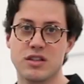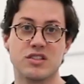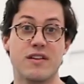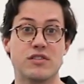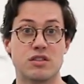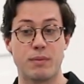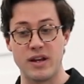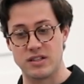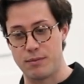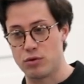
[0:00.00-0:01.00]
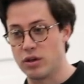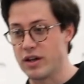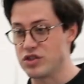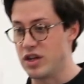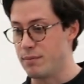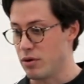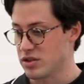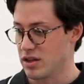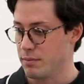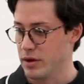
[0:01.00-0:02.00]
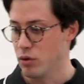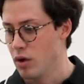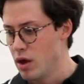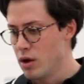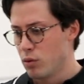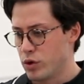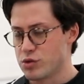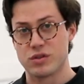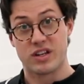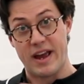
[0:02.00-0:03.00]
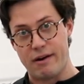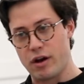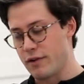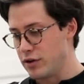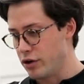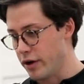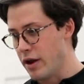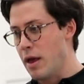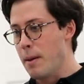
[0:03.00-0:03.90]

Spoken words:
to the 7-speed double clutch gearbox in the middle, which was a carryover unit.